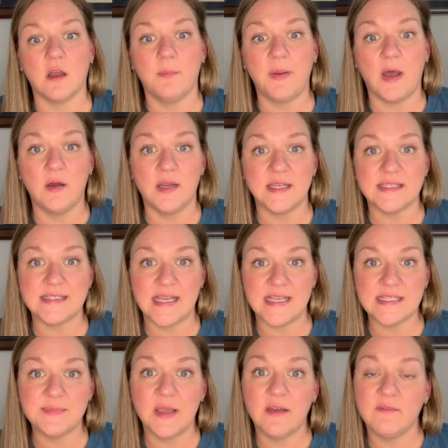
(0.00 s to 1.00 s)
about an
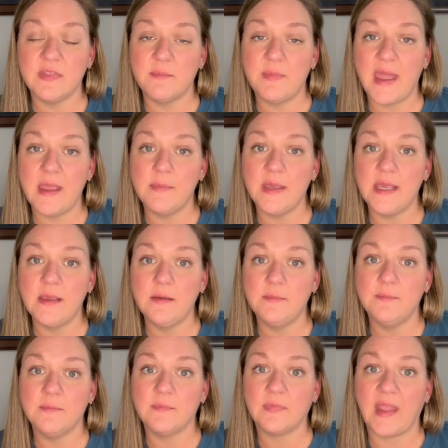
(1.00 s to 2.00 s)
assessment of the baby,
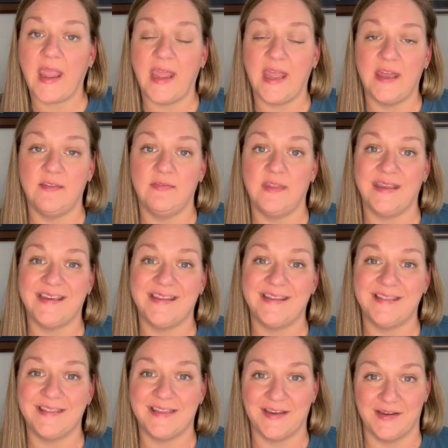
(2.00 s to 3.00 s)
and
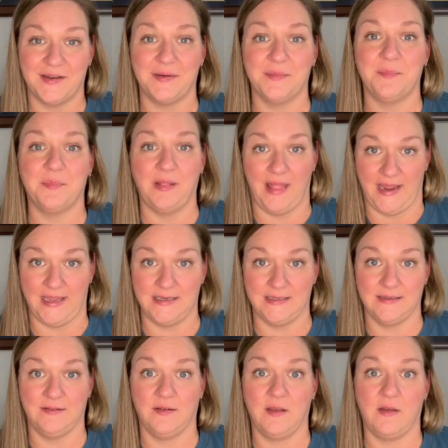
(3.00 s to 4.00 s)
then the
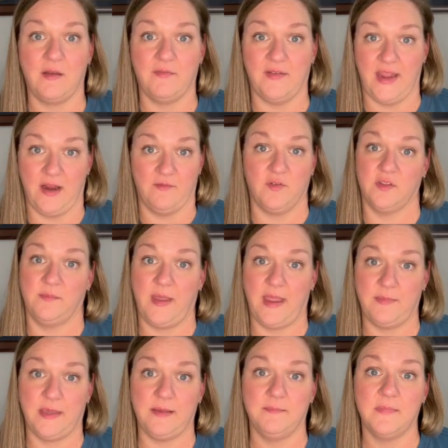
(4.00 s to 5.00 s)
plan of care for the
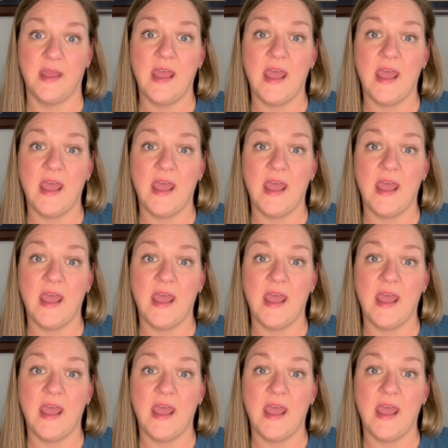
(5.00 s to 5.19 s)
baby.